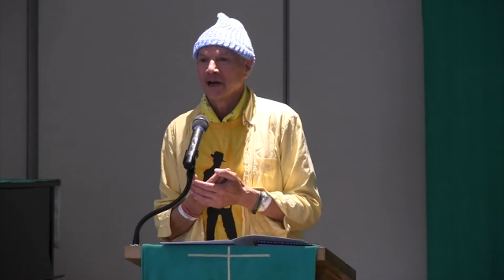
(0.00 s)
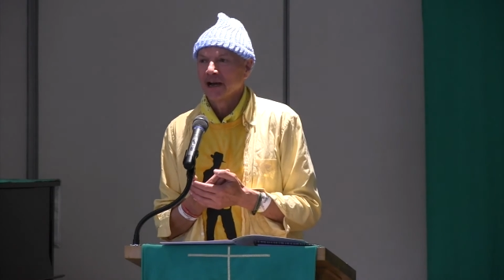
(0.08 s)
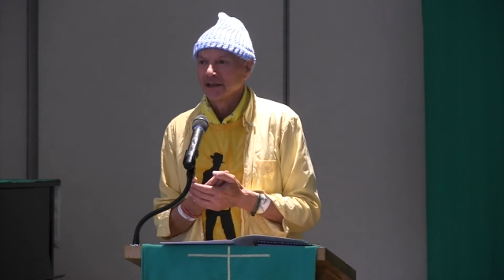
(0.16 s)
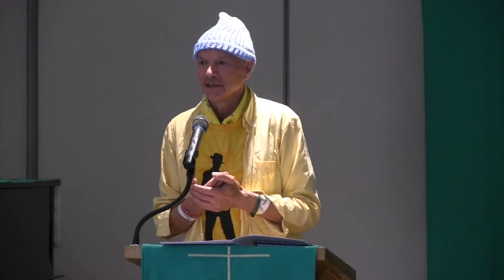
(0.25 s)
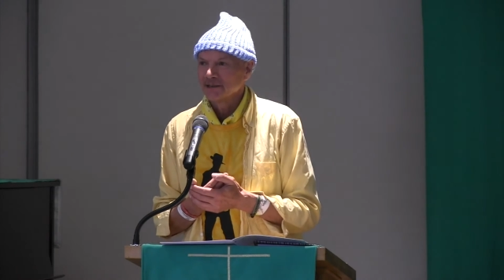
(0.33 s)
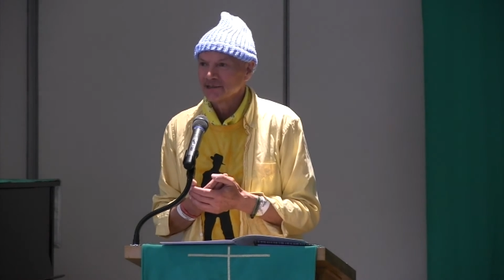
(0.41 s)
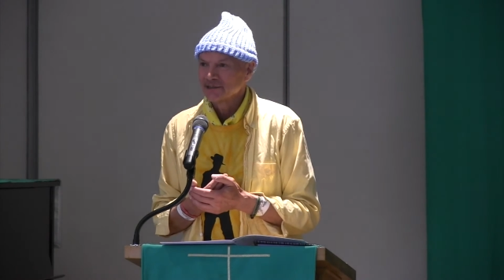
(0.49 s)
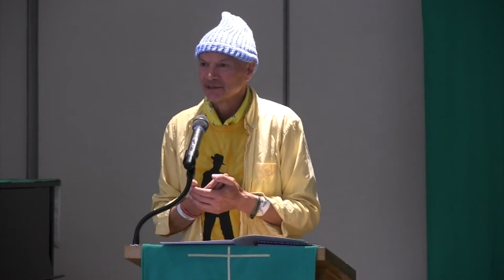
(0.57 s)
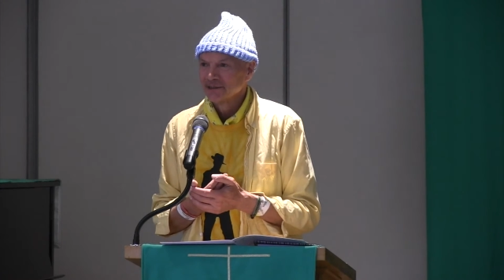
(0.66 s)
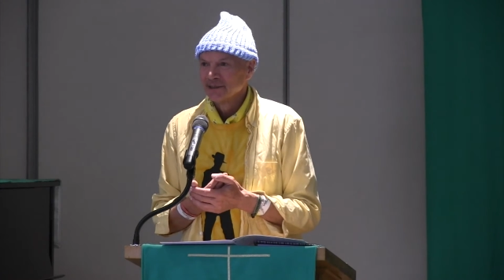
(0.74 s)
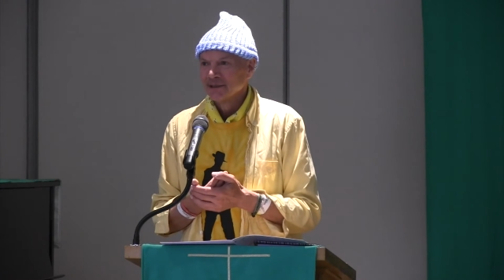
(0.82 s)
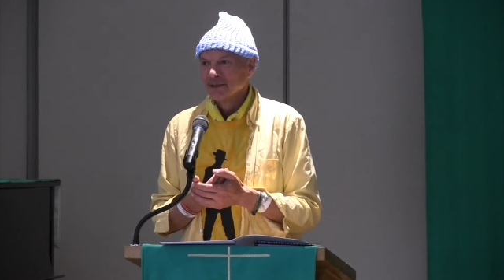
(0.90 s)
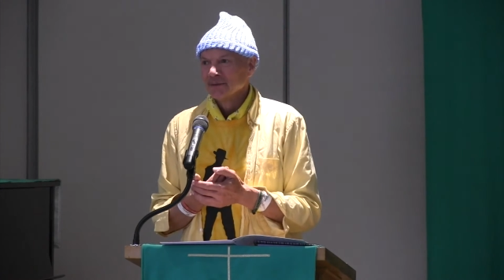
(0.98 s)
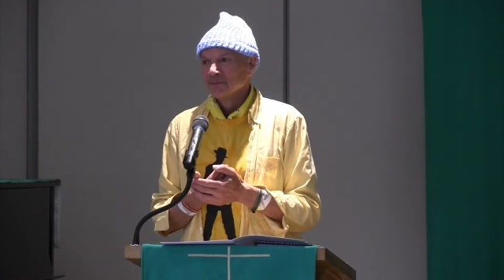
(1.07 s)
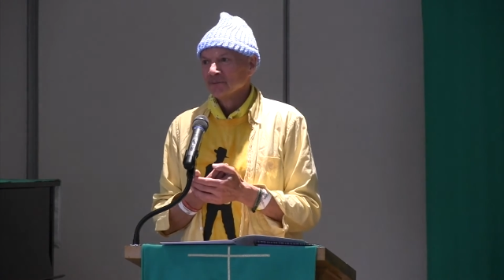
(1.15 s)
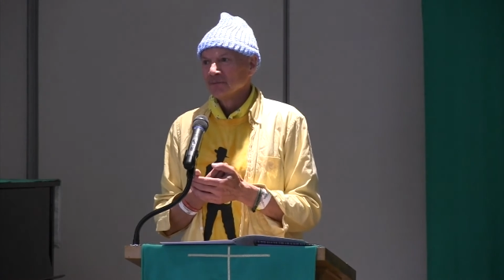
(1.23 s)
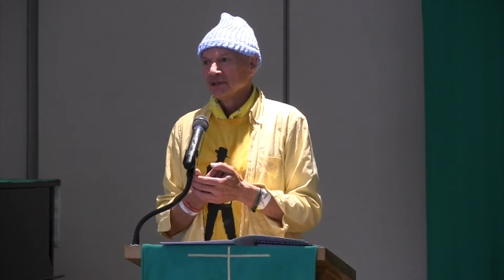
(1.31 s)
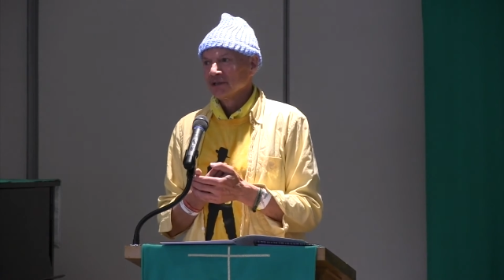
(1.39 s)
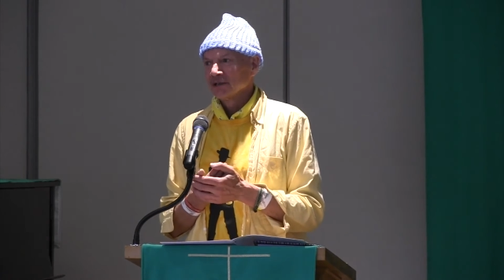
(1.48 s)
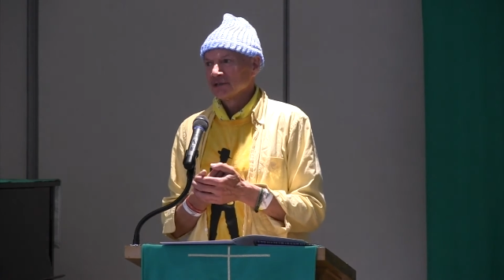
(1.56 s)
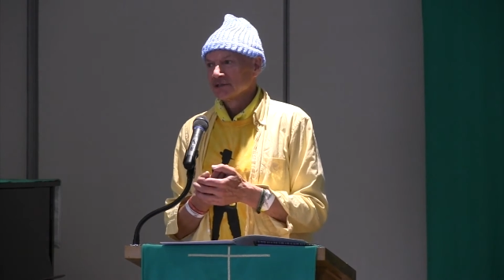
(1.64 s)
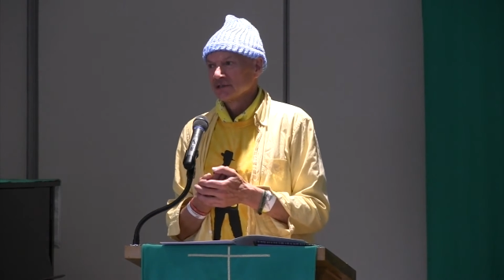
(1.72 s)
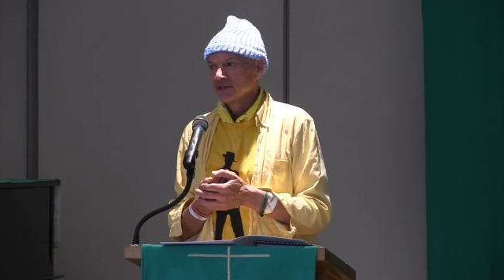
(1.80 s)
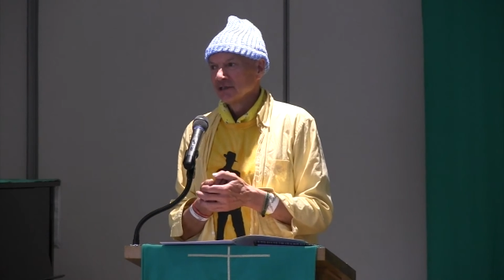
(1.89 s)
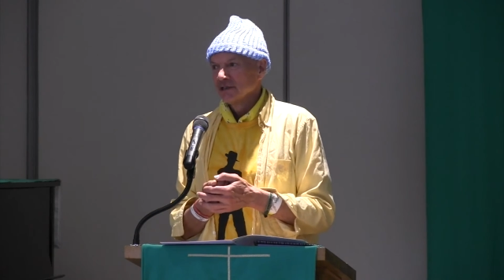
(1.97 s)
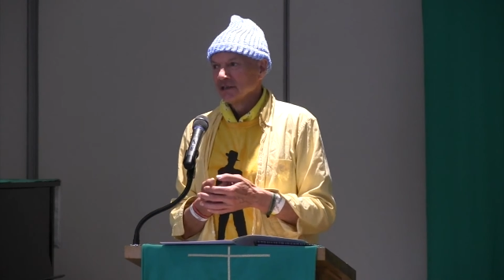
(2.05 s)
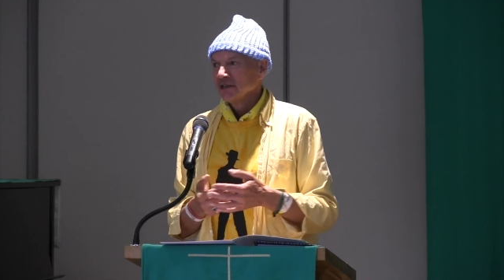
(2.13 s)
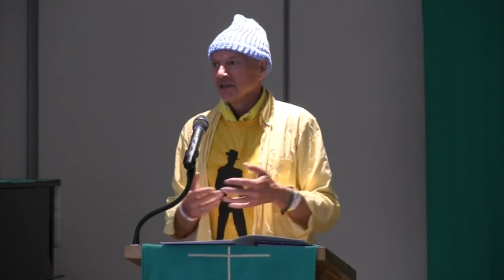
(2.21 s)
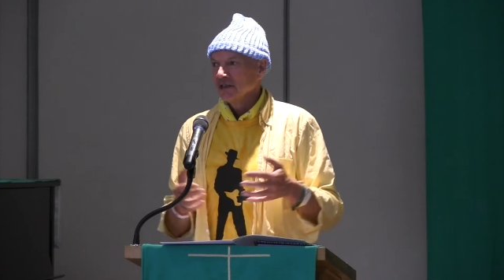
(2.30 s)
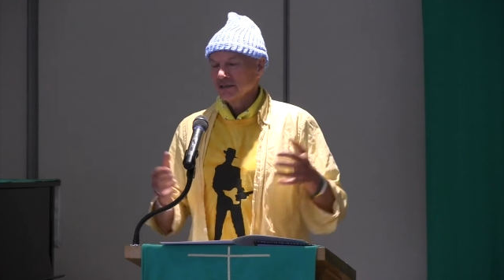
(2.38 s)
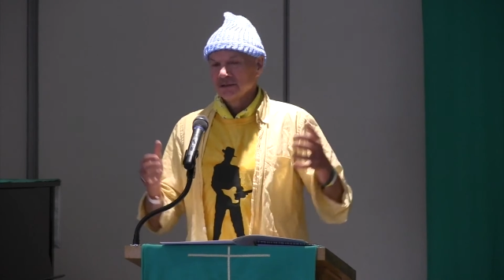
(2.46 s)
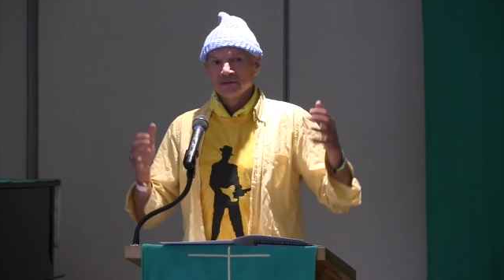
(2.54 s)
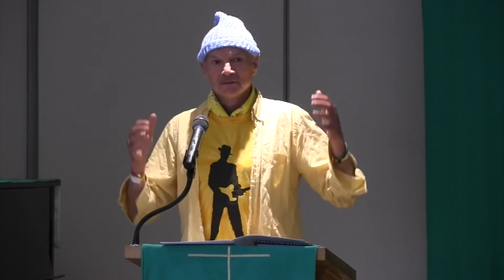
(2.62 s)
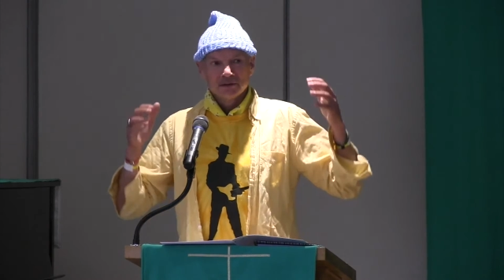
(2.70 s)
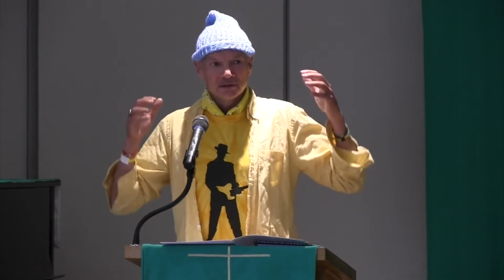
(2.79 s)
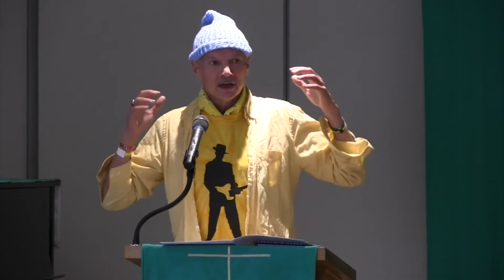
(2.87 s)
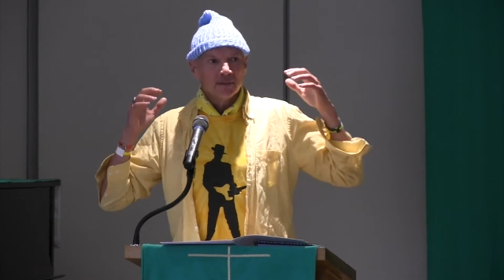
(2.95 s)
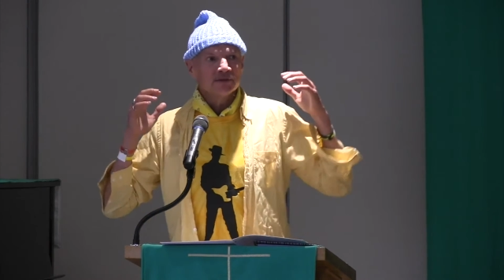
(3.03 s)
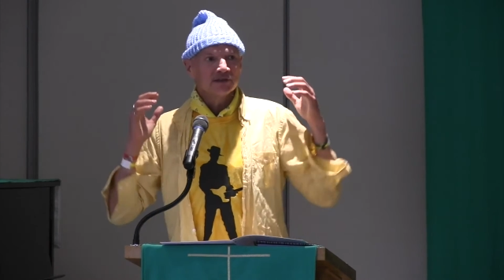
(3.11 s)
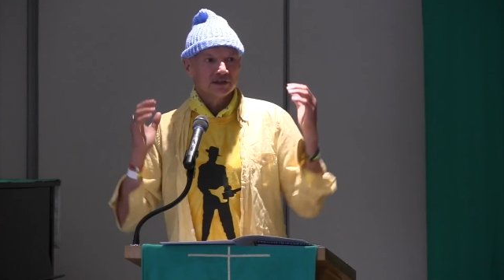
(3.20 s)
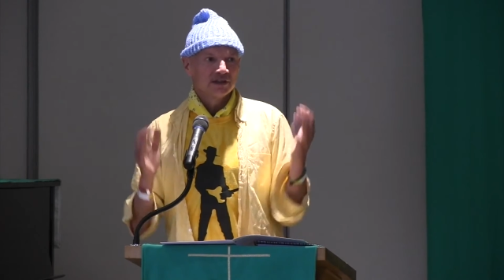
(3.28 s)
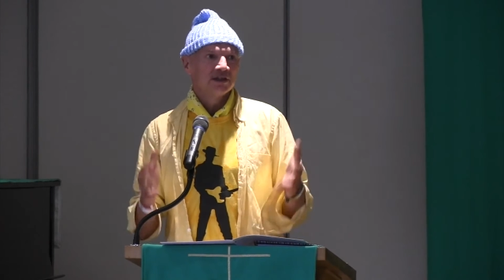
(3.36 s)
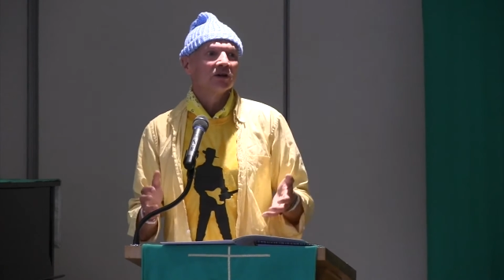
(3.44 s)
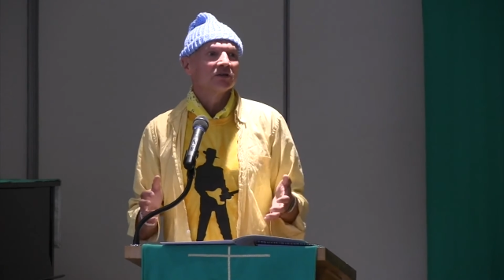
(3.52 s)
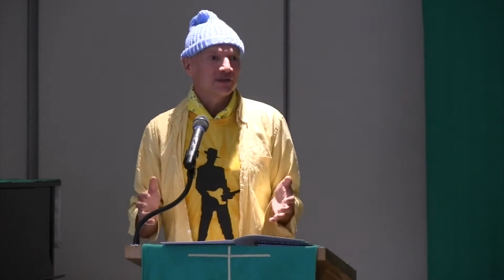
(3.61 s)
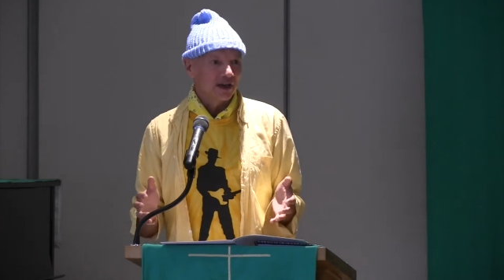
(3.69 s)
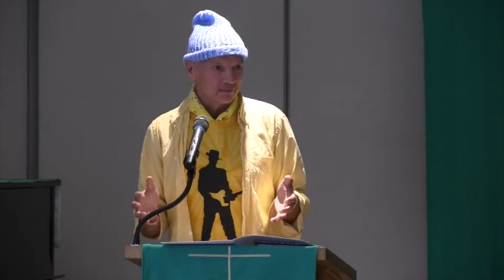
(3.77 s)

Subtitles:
violence, because it comes and kills